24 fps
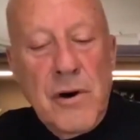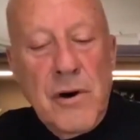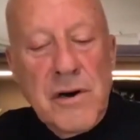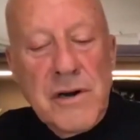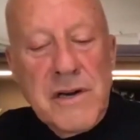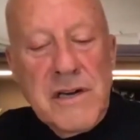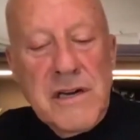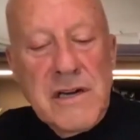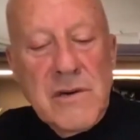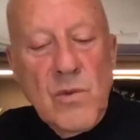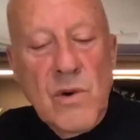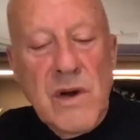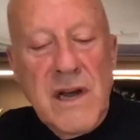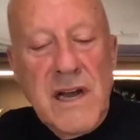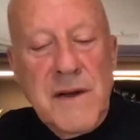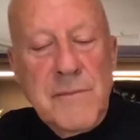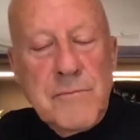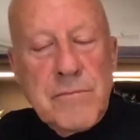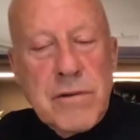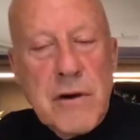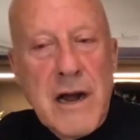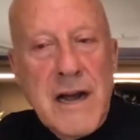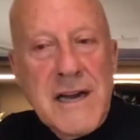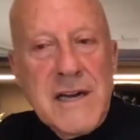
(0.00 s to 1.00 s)
point where
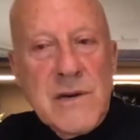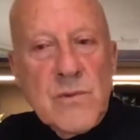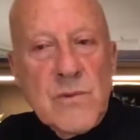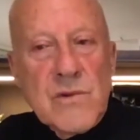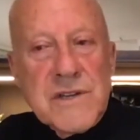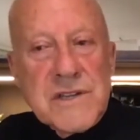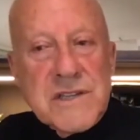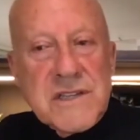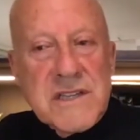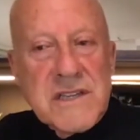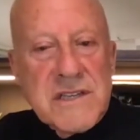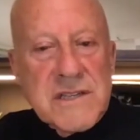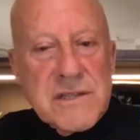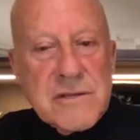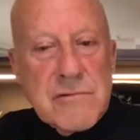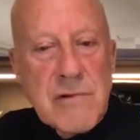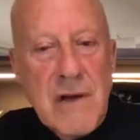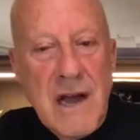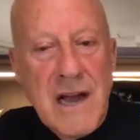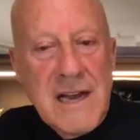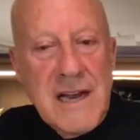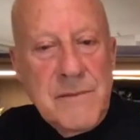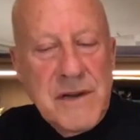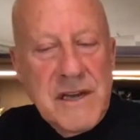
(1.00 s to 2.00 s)
Brian was
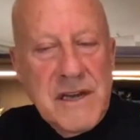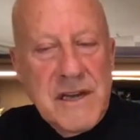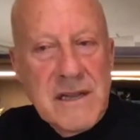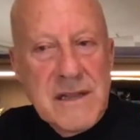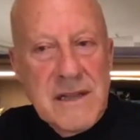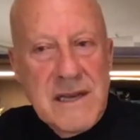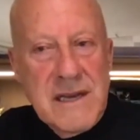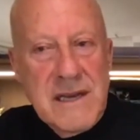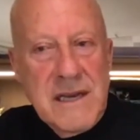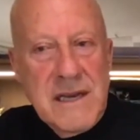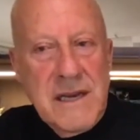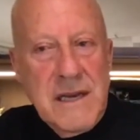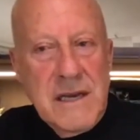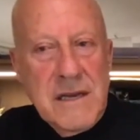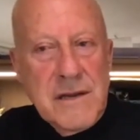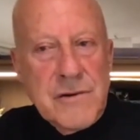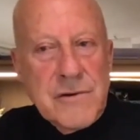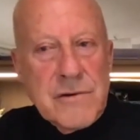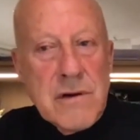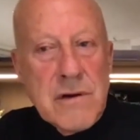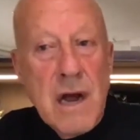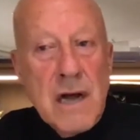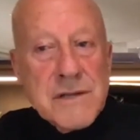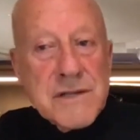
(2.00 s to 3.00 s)
describing the
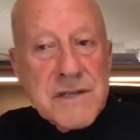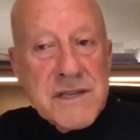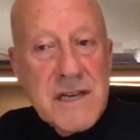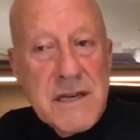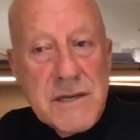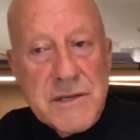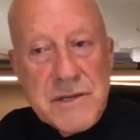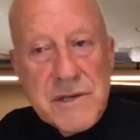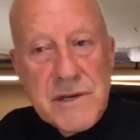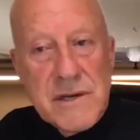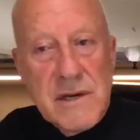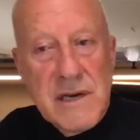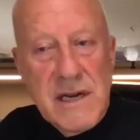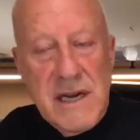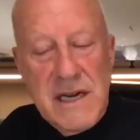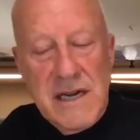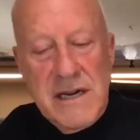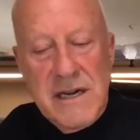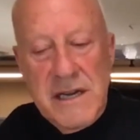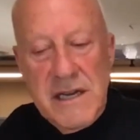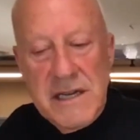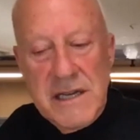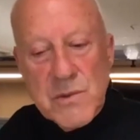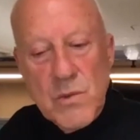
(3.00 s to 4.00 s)
transition
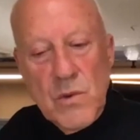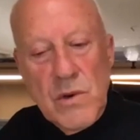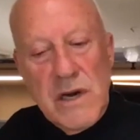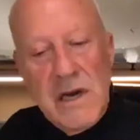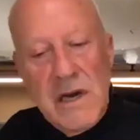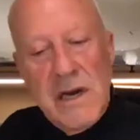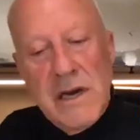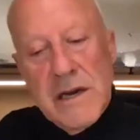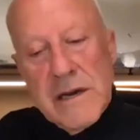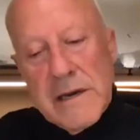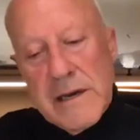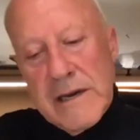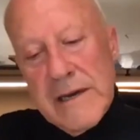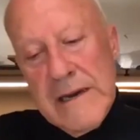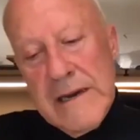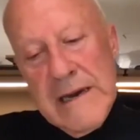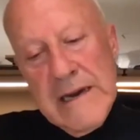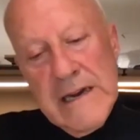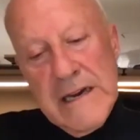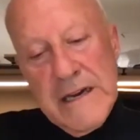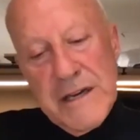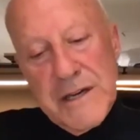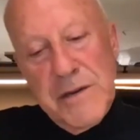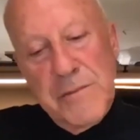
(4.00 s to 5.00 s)
in his work
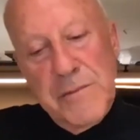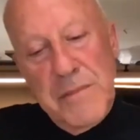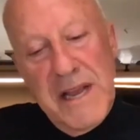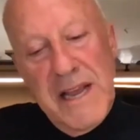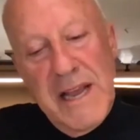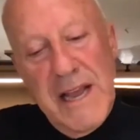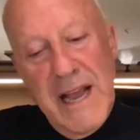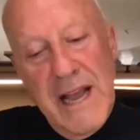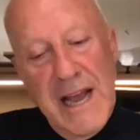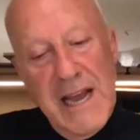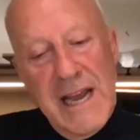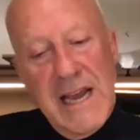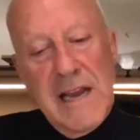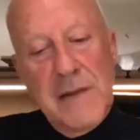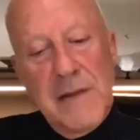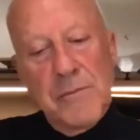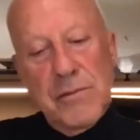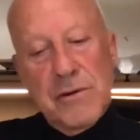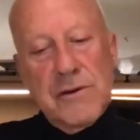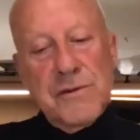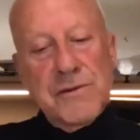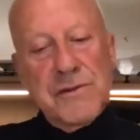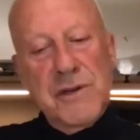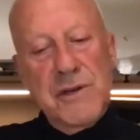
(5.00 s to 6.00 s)
to be
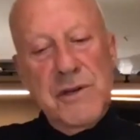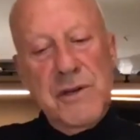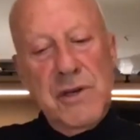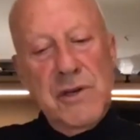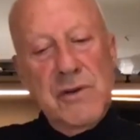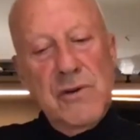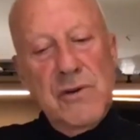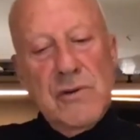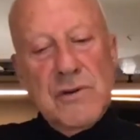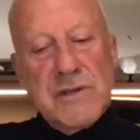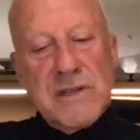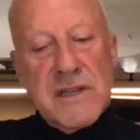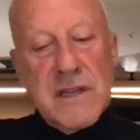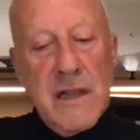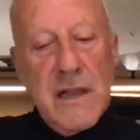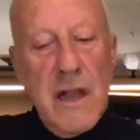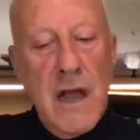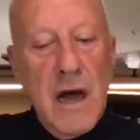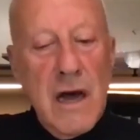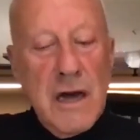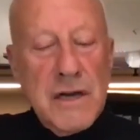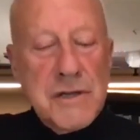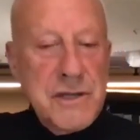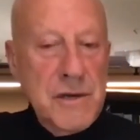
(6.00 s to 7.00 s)
able to use
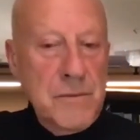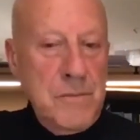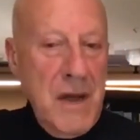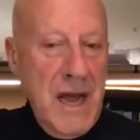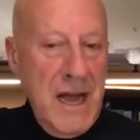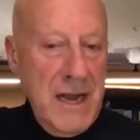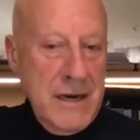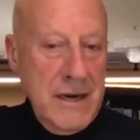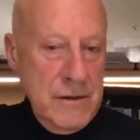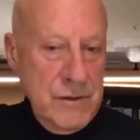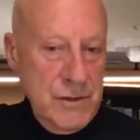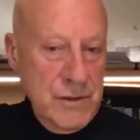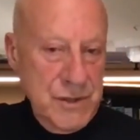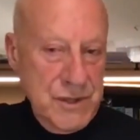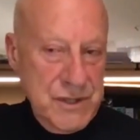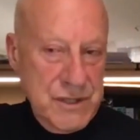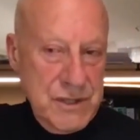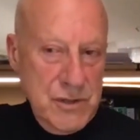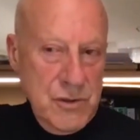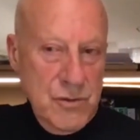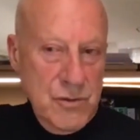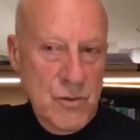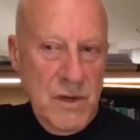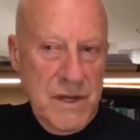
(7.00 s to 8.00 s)
larger
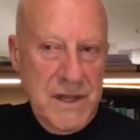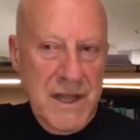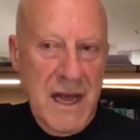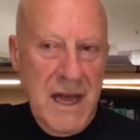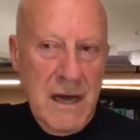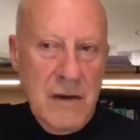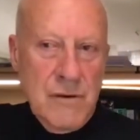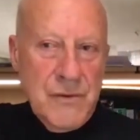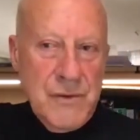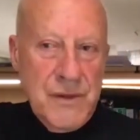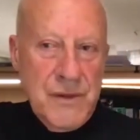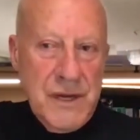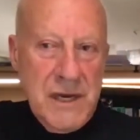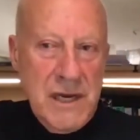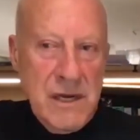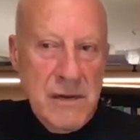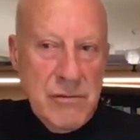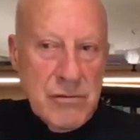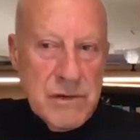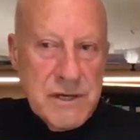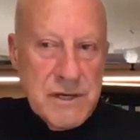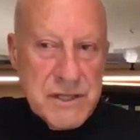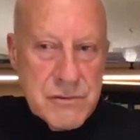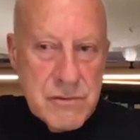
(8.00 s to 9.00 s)
panels without the
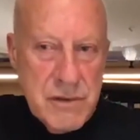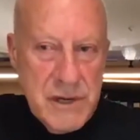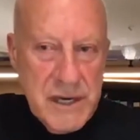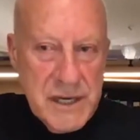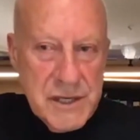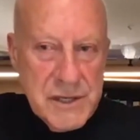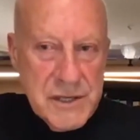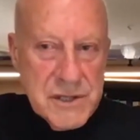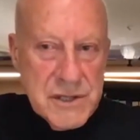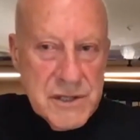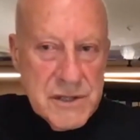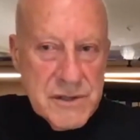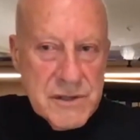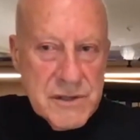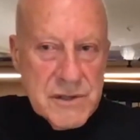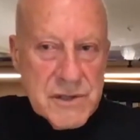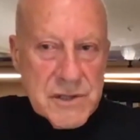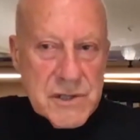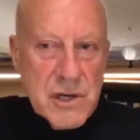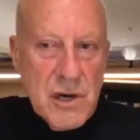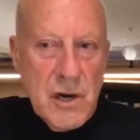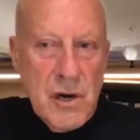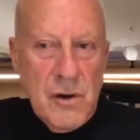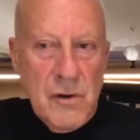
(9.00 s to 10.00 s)

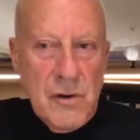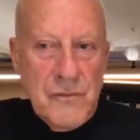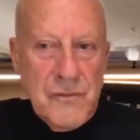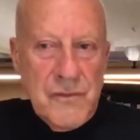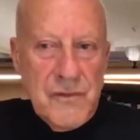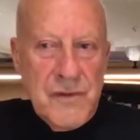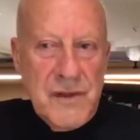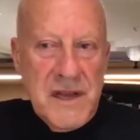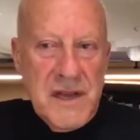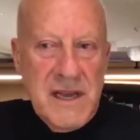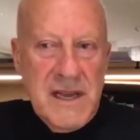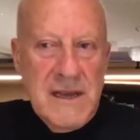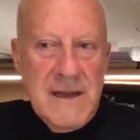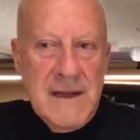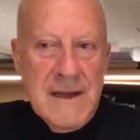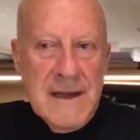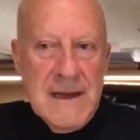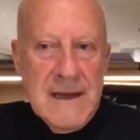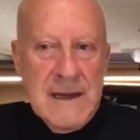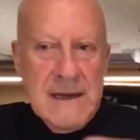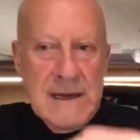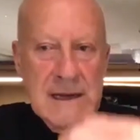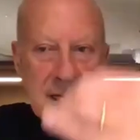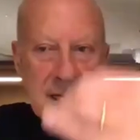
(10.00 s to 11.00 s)
restrictions of the
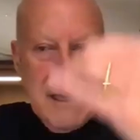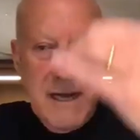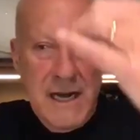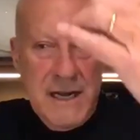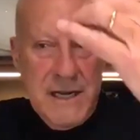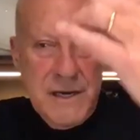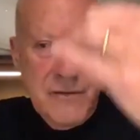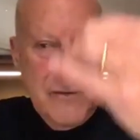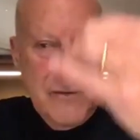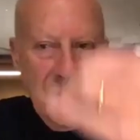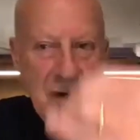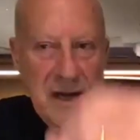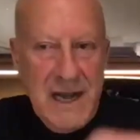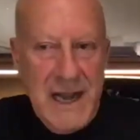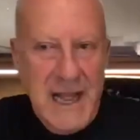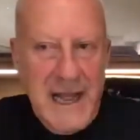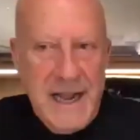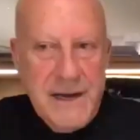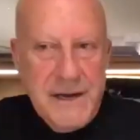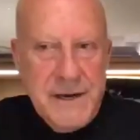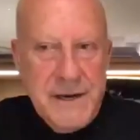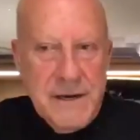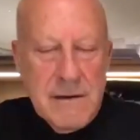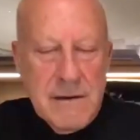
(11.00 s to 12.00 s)
kind of
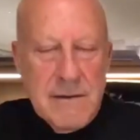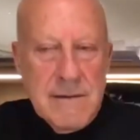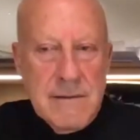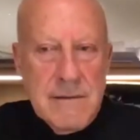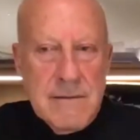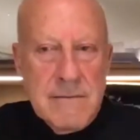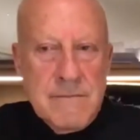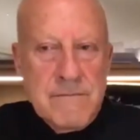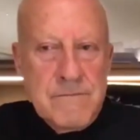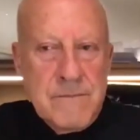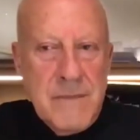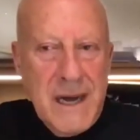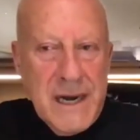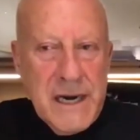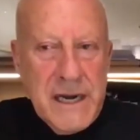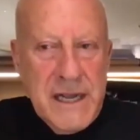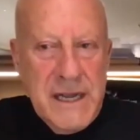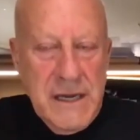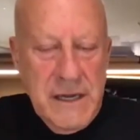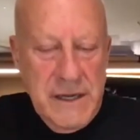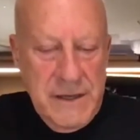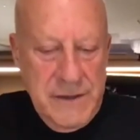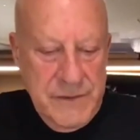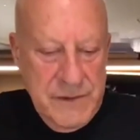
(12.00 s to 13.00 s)
lead
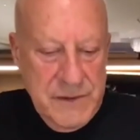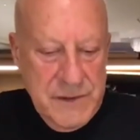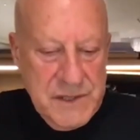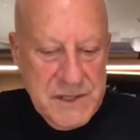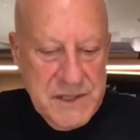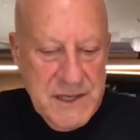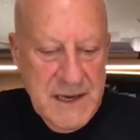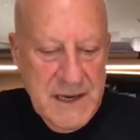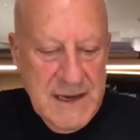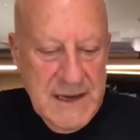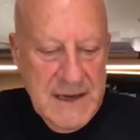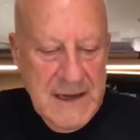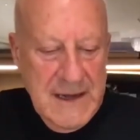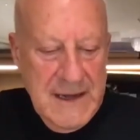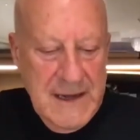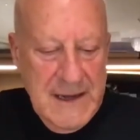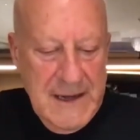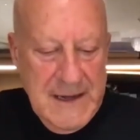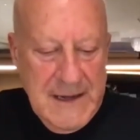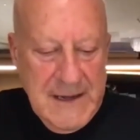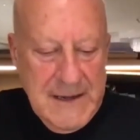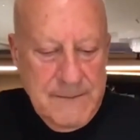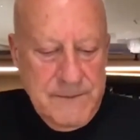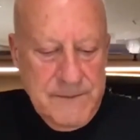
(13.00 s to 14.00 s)
mullions,
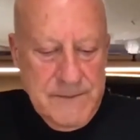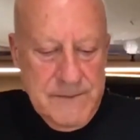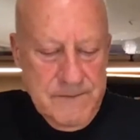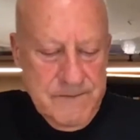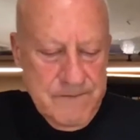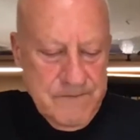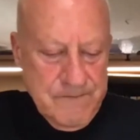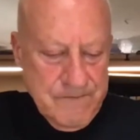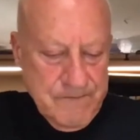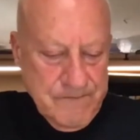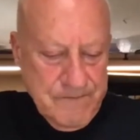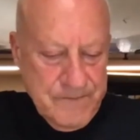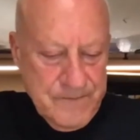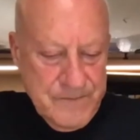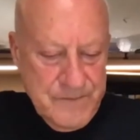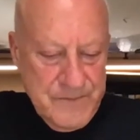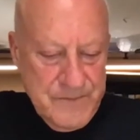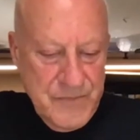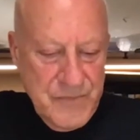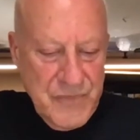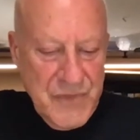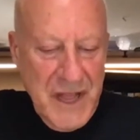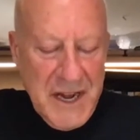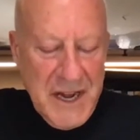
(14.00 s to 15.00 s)

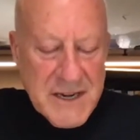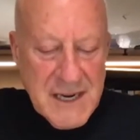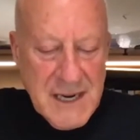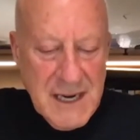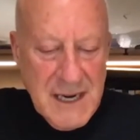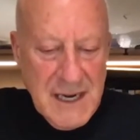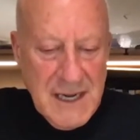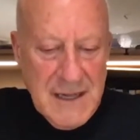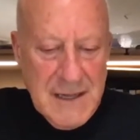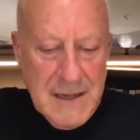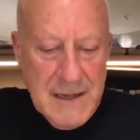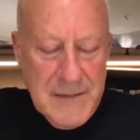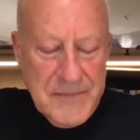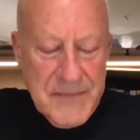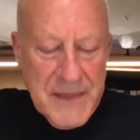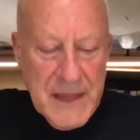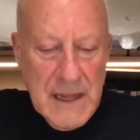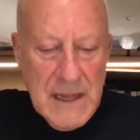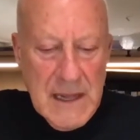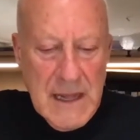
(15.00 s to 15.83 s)
that